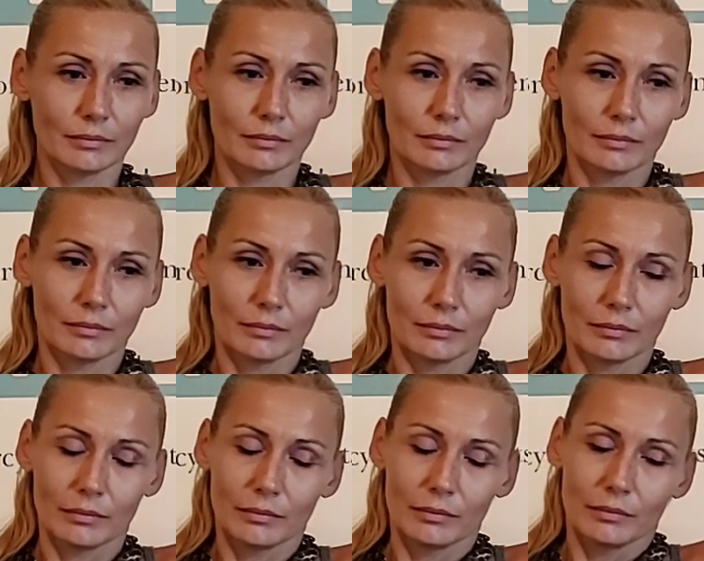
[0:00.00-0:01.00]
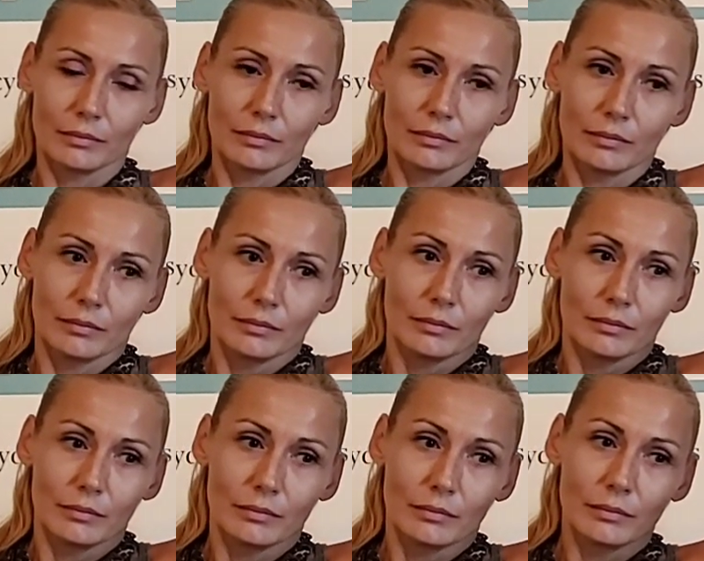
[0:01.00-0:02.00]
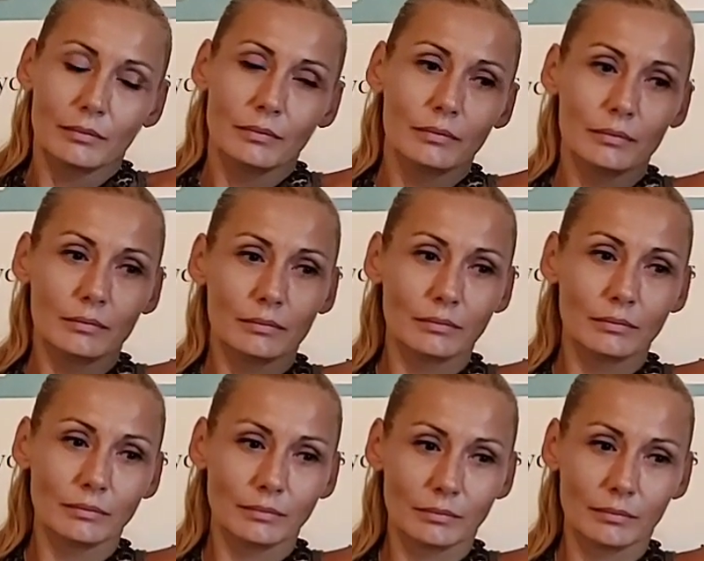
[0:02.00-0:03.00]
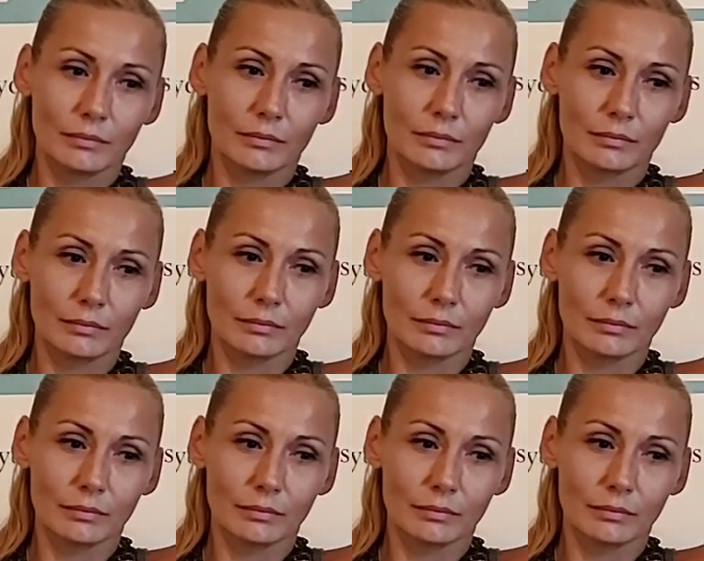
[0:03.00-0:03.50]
(silent)